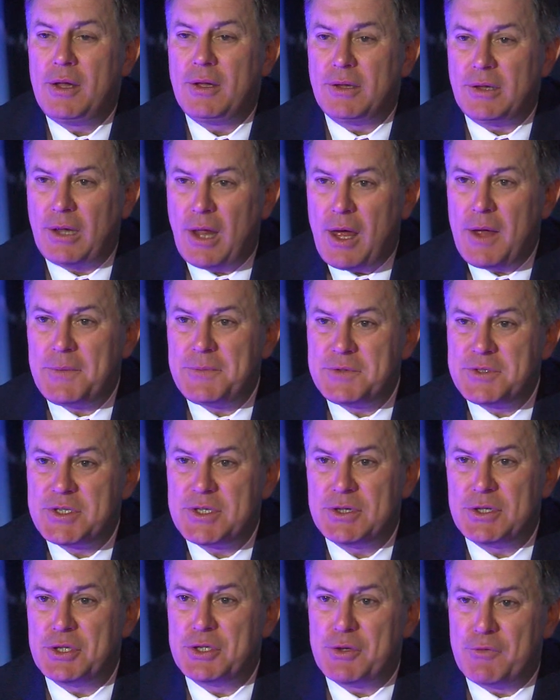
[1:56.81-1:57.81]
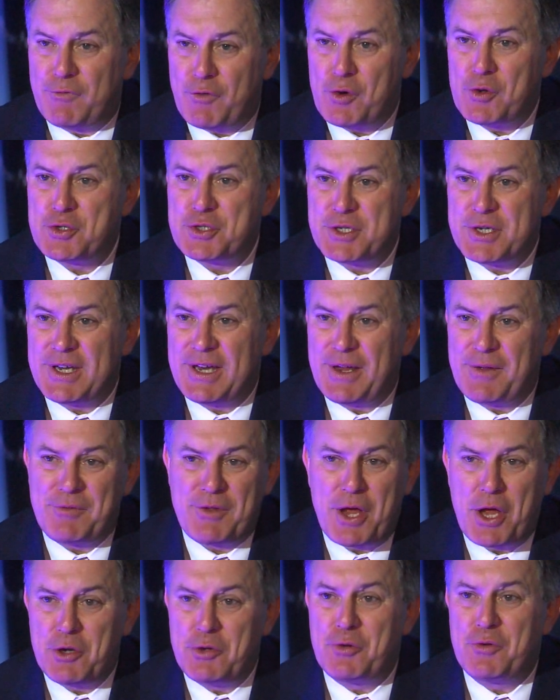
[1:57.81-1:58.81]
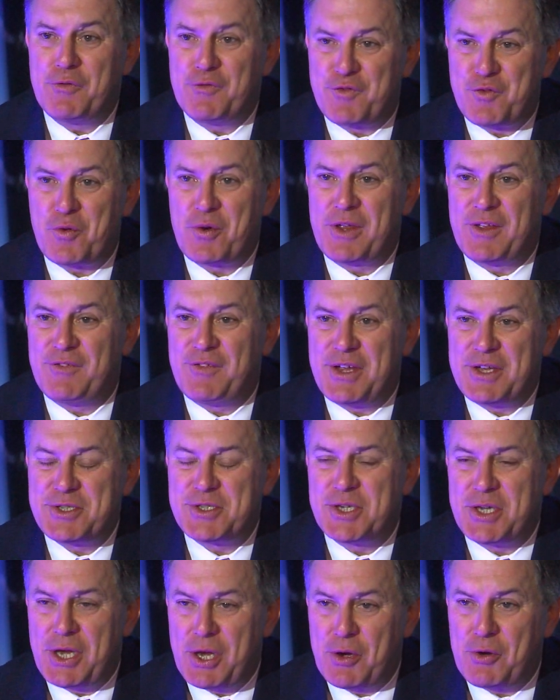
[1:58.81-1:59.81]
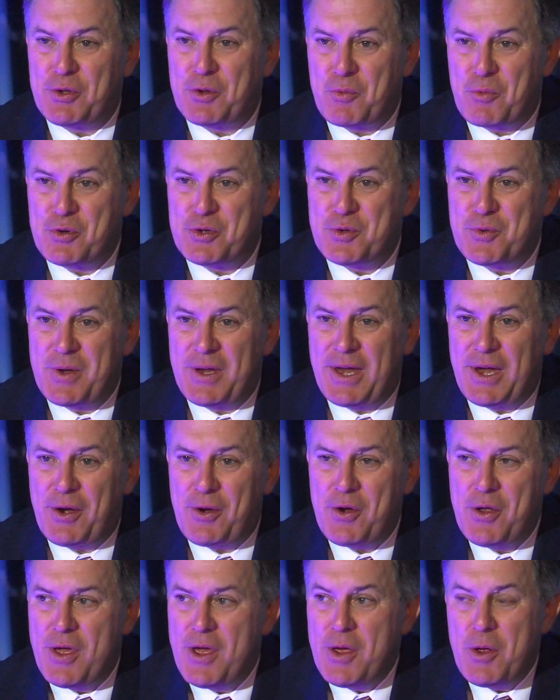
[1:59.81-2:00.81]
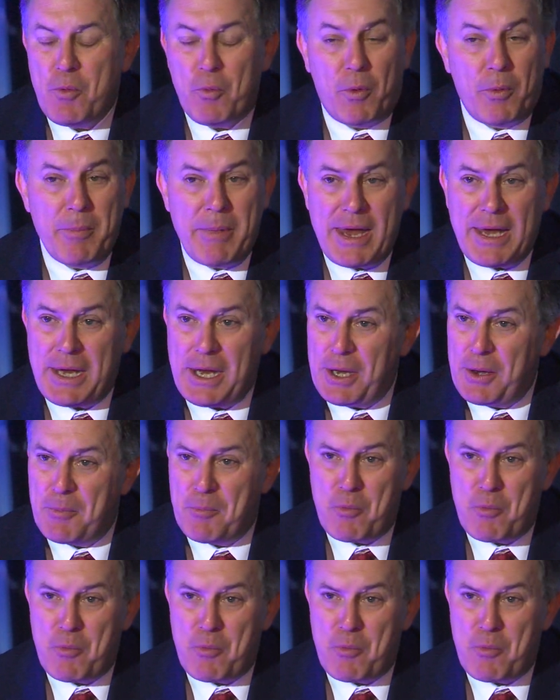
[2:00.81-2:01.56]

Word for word: loves the diversity of the 140 events a year that we're doing here. We're making